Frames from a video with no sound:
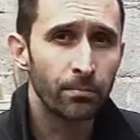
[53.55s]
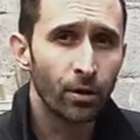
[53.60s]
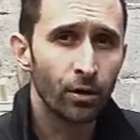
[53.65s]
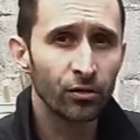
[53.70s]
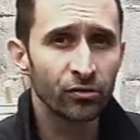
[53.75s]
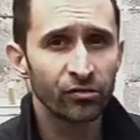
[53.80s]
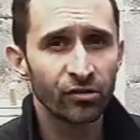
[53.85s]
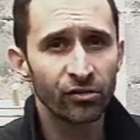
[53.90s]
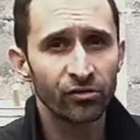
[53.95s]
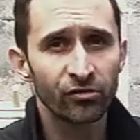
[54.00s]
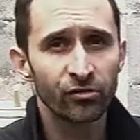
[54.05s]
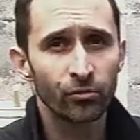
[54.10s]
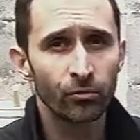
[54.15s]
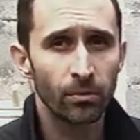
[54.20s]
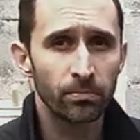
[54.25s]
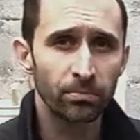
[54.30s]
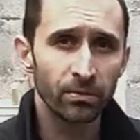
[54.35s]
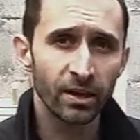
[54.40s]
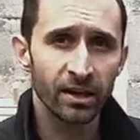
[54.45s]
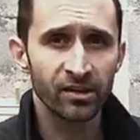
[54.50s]
purchased to
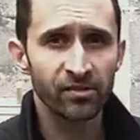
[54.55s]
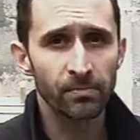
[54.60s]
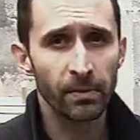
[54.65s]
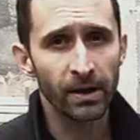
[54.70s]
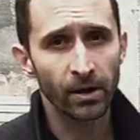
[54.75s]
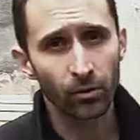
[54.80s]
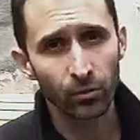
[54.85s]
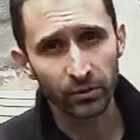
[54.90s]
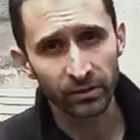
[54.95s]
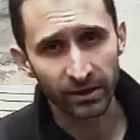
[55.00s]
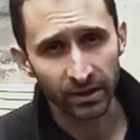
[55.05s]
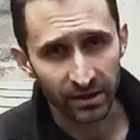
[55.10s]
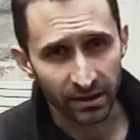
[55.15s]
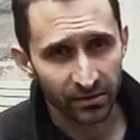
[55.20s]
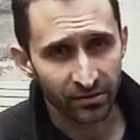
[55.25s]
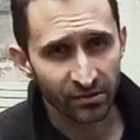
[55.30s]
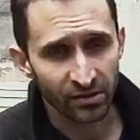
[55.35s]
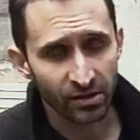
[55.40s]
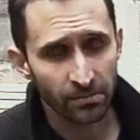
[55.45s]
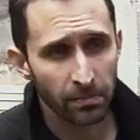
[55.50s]
replace my old
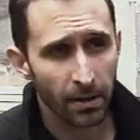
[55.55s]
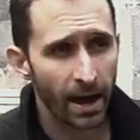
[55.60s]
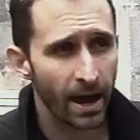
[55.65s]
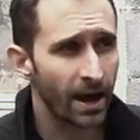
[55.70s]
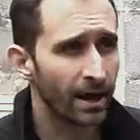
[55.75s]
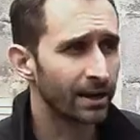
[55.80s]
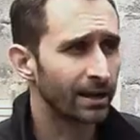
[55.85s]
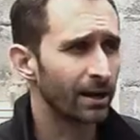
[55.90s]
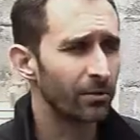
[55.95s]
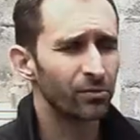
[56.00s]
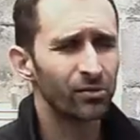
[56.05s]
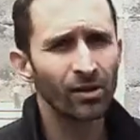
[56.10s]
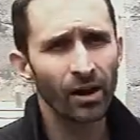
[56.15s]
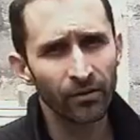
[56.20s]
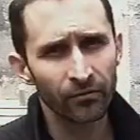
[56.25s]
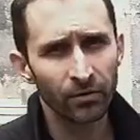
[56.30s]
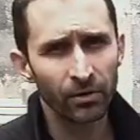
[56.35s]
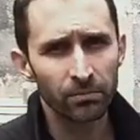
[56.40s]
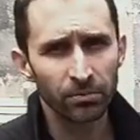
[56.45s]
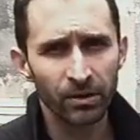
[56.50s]
EDC pack, and I was not
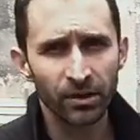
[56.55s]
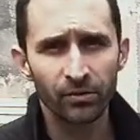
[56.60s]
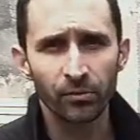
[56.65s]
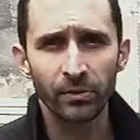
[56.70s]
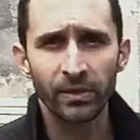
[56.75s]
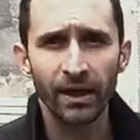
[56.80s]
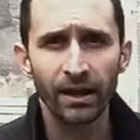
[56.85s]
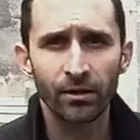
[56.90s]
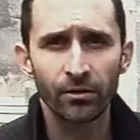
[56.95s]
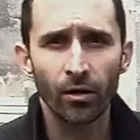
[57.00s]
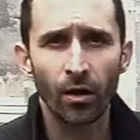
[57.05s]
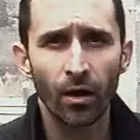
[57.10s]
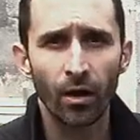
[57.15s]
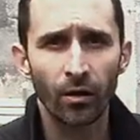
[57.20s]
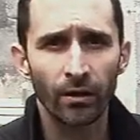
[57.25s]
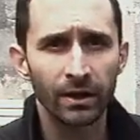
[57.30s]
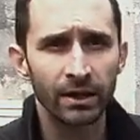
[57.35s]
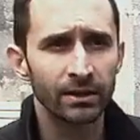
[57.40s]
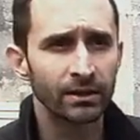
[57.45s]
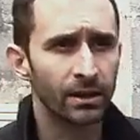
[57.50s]
very pleased with that at
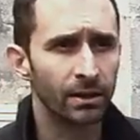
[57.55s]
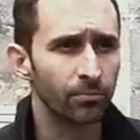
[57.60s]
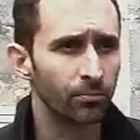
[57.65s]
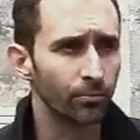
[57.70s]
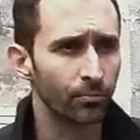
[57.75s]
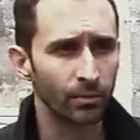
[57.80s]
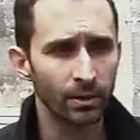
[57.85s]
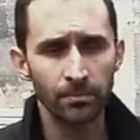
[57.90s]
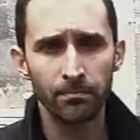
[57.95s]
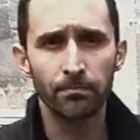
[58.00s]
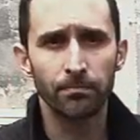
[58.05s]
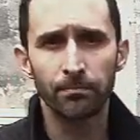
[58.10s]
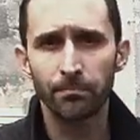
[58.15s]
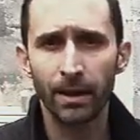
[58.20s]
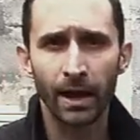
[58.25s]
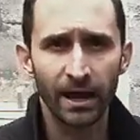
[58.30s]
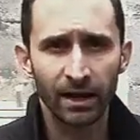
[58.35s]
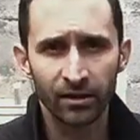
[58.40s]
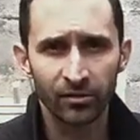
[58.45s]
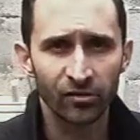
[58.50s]
all. I ended up
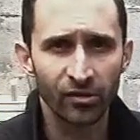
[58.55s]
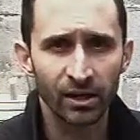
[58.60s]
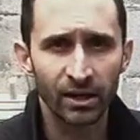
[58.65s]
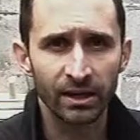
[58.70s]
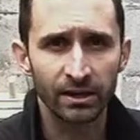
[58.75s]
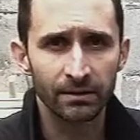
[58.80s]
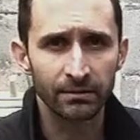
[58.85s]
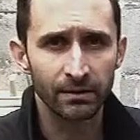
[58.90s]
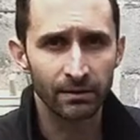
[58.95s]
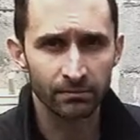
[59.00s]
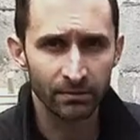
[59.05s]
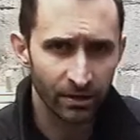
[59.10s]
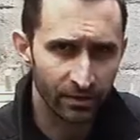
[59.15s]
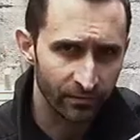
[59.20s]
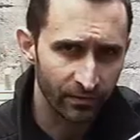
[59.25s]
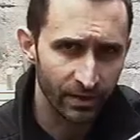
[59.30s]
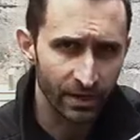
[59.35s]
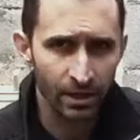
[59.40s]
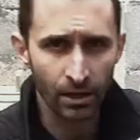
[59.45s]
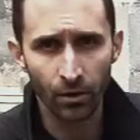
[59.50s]
repackaging it and did a
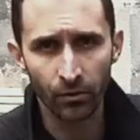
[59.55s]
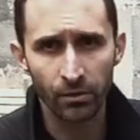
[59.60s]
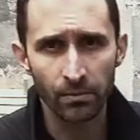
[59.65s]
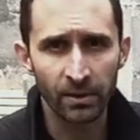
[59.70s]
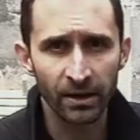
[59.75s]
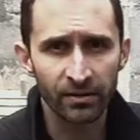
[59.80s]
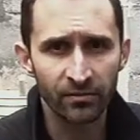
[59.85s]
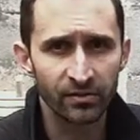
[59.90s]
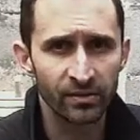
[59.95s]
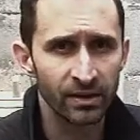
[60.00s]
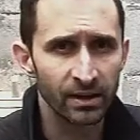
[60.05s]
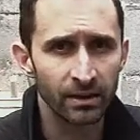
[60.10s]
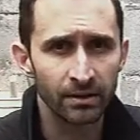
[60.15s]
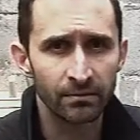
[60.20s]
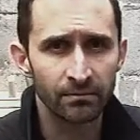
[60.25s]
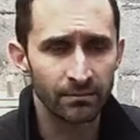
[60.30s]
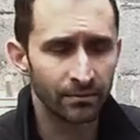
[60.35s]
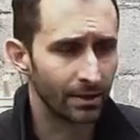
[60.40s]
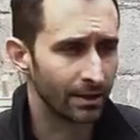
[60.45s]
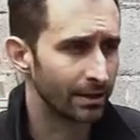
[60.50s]
video you might have
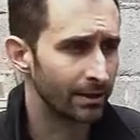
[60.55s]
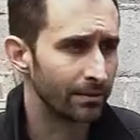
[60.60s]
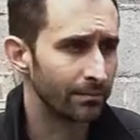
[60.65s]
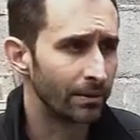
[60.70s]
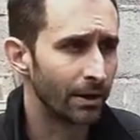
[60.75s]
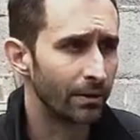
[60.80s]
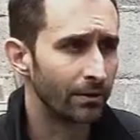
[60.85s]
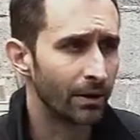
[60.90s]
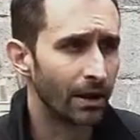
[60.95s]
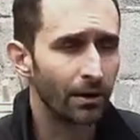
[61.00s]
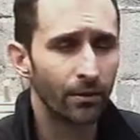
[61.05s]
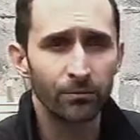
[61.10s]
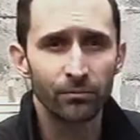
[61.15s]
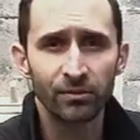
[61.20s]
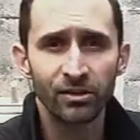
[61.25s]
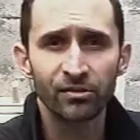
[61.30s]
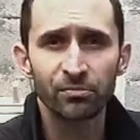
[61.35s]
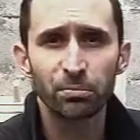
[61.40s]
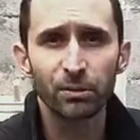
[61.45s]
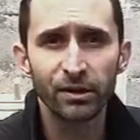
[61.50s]
seen about how
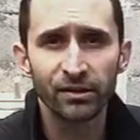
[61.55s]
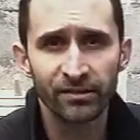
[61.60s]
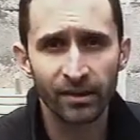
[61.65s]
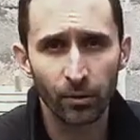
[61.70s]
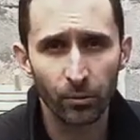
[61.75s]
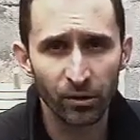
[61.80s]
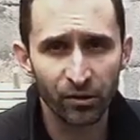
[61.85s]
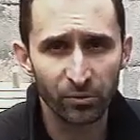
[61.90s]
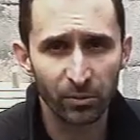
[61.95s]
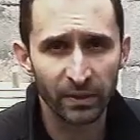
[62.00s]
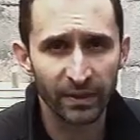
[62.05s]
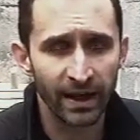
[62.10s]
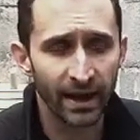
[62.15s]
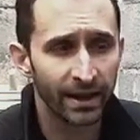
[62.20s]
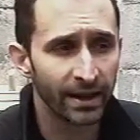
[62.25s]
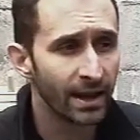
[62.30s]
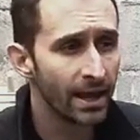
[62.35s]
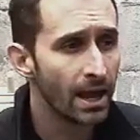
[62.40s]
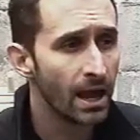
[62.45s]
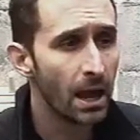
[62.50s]
displeased I was with that.
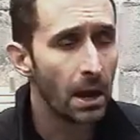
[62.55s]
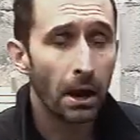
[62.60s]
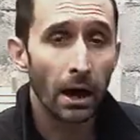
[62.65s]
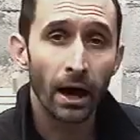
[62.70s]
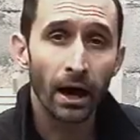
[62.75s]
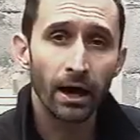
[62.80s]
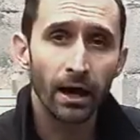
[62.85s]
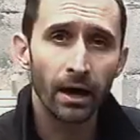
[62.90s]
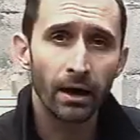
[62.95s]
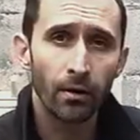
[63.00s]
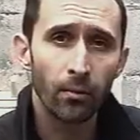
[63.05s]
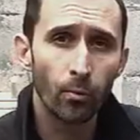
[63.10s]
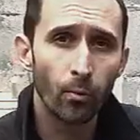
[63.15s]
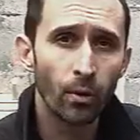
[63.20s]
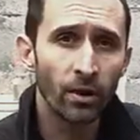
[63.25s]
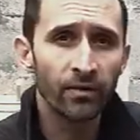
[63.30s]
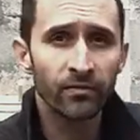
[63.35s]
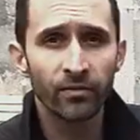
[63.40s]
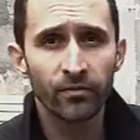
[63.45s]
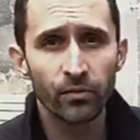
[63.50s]

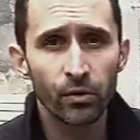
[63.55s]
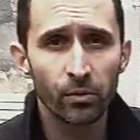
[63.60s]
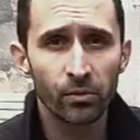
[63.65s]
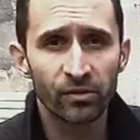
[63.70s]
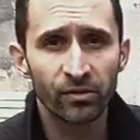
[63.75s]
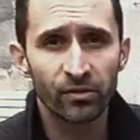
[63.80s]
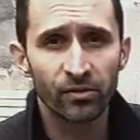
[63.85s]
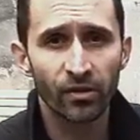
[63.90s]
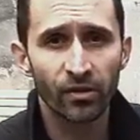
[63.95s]
One of the viewers that